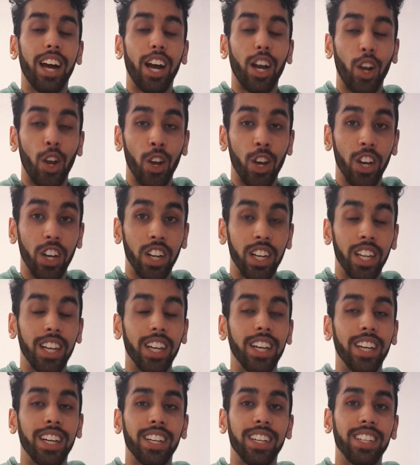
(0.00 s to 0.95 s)
I could.
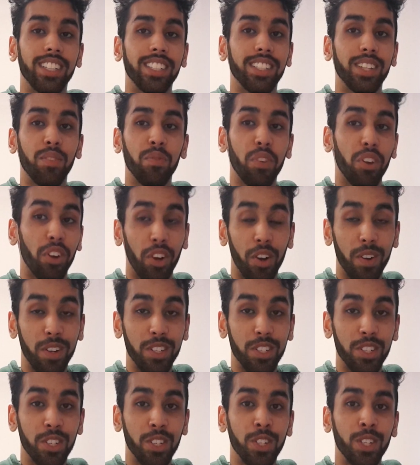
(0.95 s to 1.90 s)
I'm not going
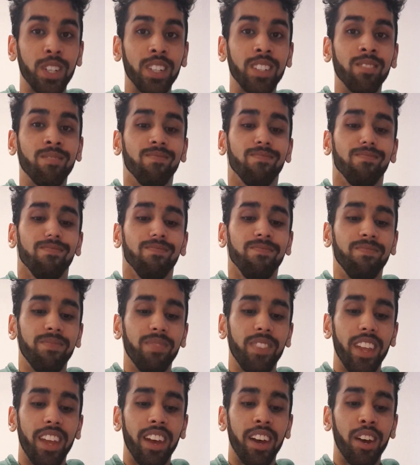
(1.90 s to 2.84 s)
to.
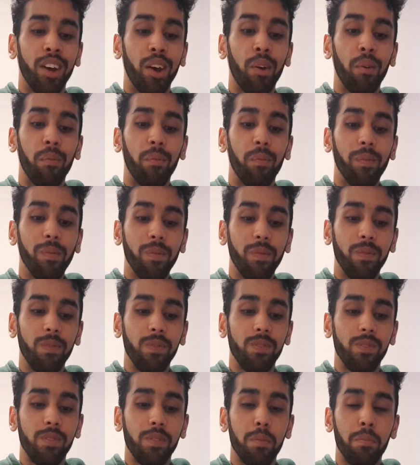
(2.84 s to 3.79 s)

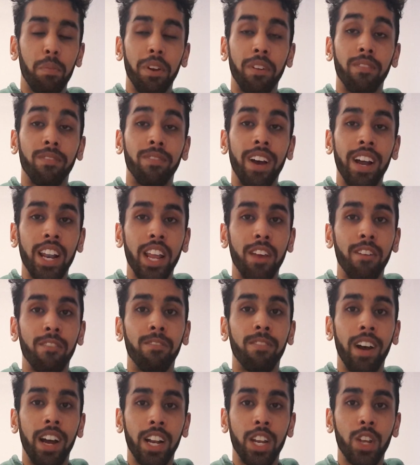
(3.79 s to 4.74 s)
But
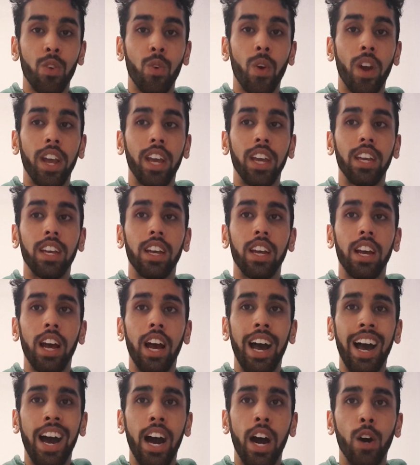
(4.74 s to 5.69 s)
evaluate
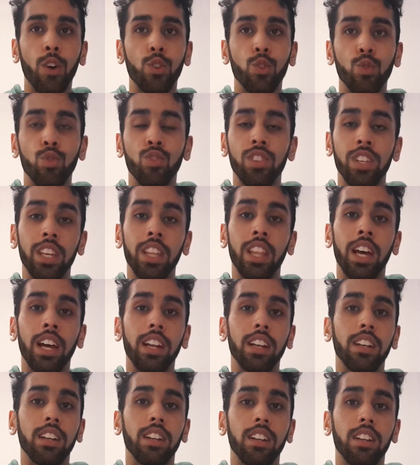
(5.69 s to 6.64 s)
how you see
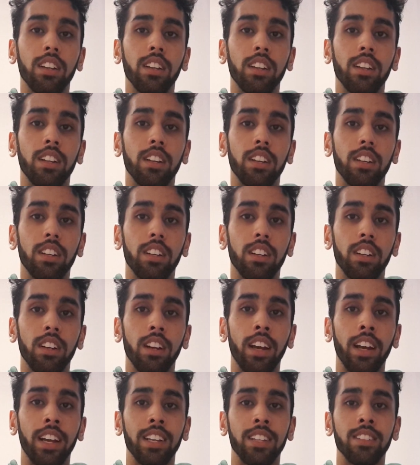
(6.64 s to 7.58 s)
that.
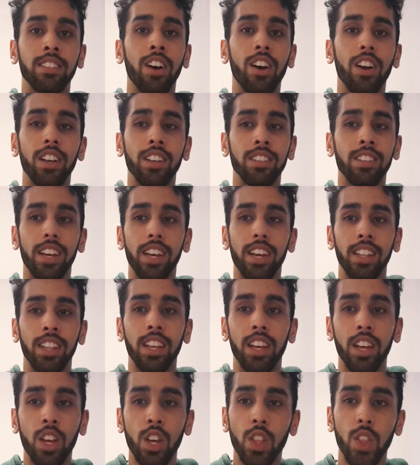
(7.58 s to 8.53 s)
Like, it's
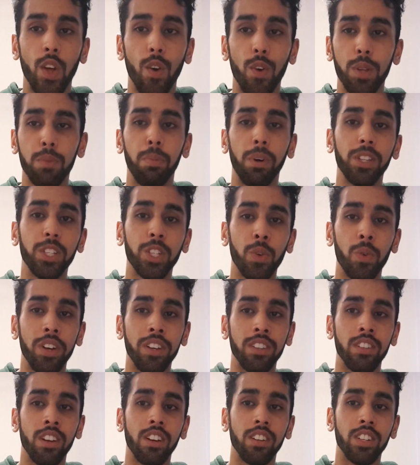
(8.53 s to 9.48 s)
the response to it
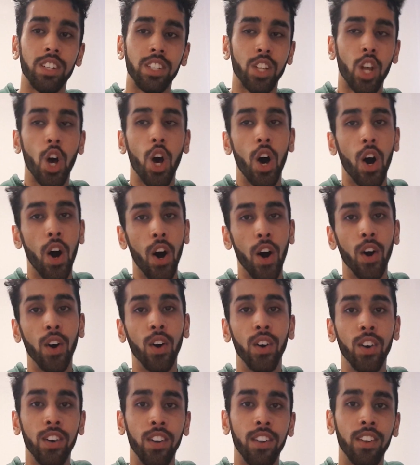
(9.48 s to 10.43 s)
is not just,
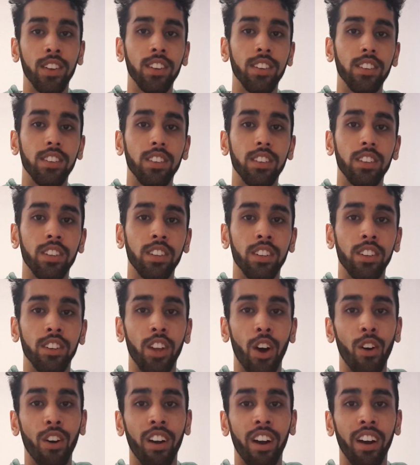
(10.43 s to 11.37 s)
oh,
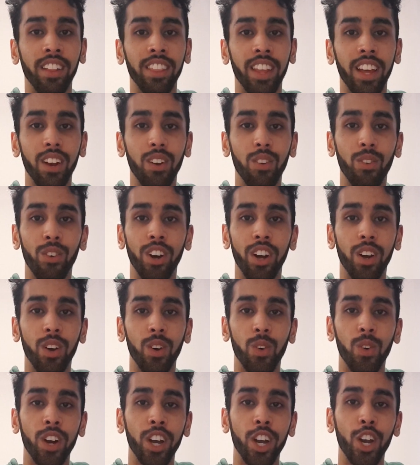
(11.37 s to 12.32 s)
don't cut
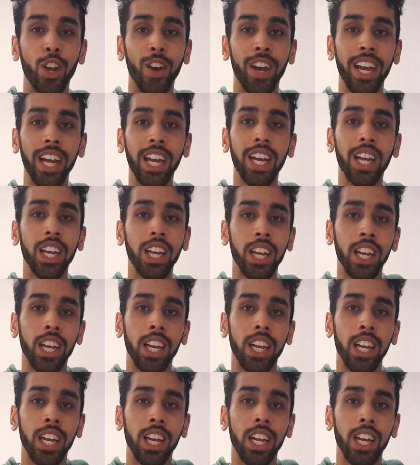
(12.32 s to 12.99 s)
then, what are you doing?